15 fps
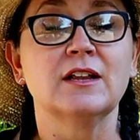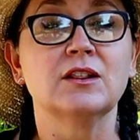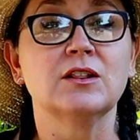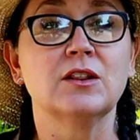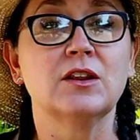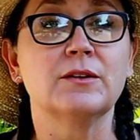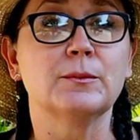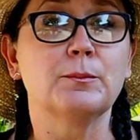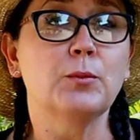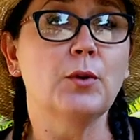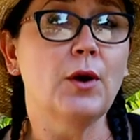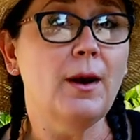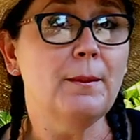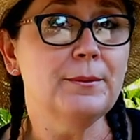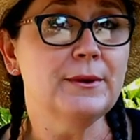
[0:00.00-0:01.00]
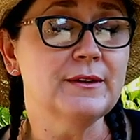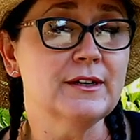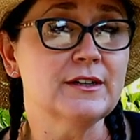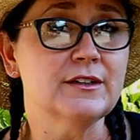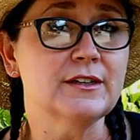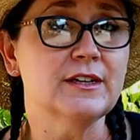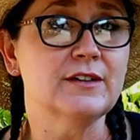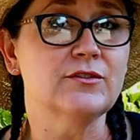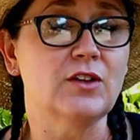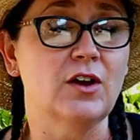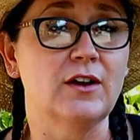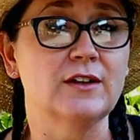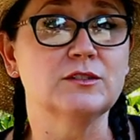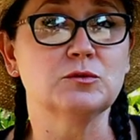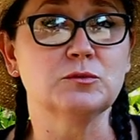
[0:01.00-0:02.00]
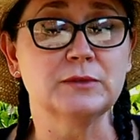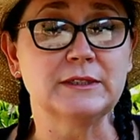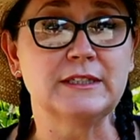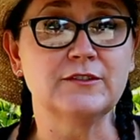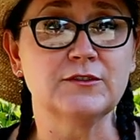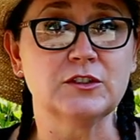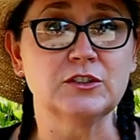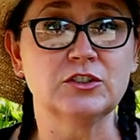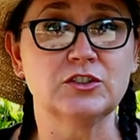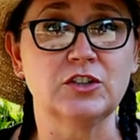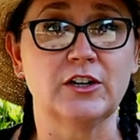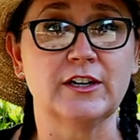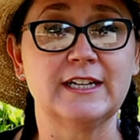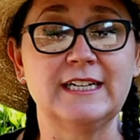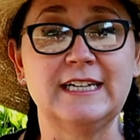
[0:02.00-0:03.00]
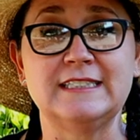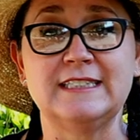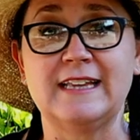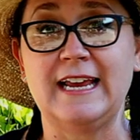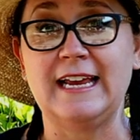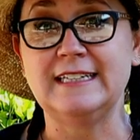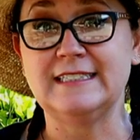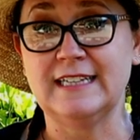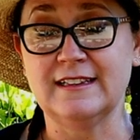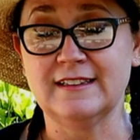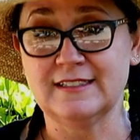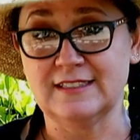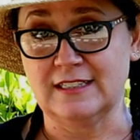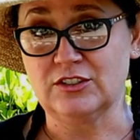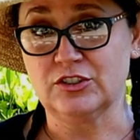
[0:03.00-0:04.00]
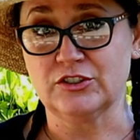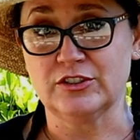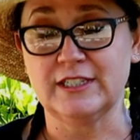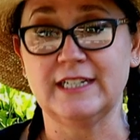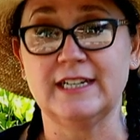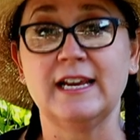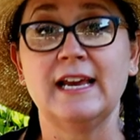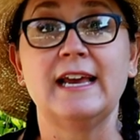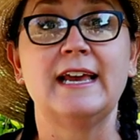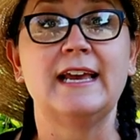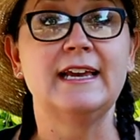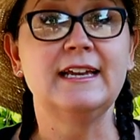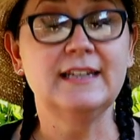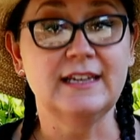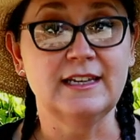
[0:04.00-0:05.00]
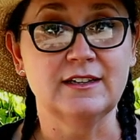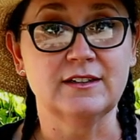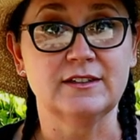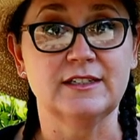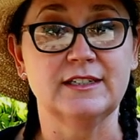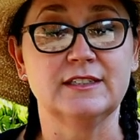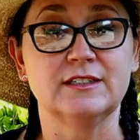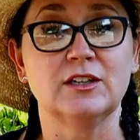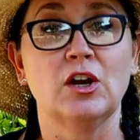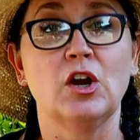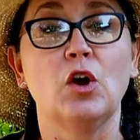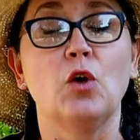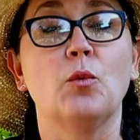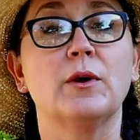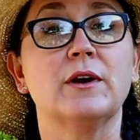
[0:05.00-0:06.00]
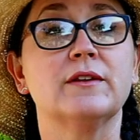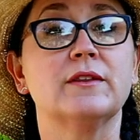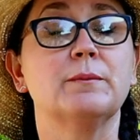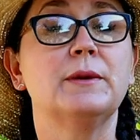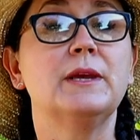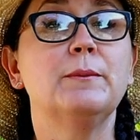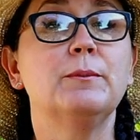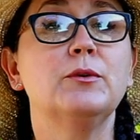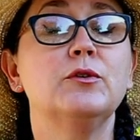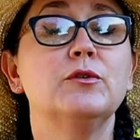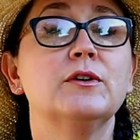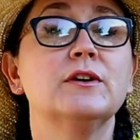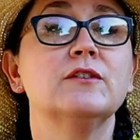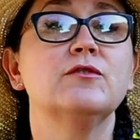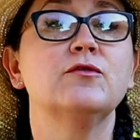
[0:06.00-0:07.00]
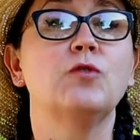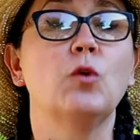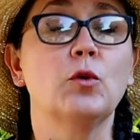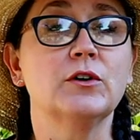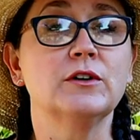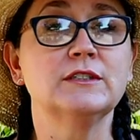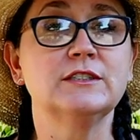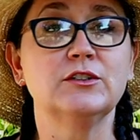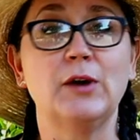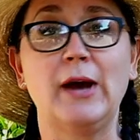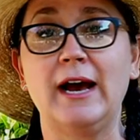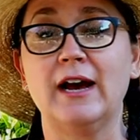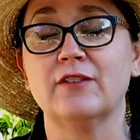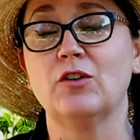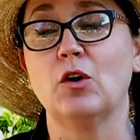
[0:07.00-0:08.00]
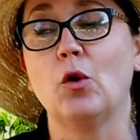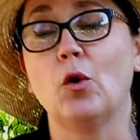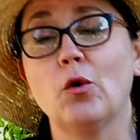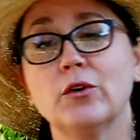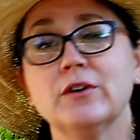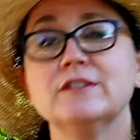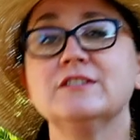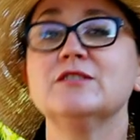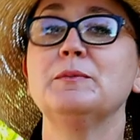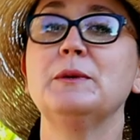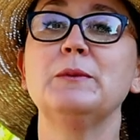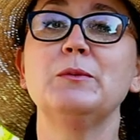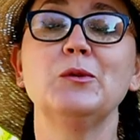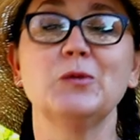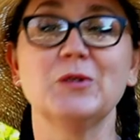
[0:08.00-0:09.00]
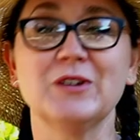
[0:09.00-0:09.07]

the popularity of lawns really first started in the 18th century in England, where the people who could afford to have hordes of people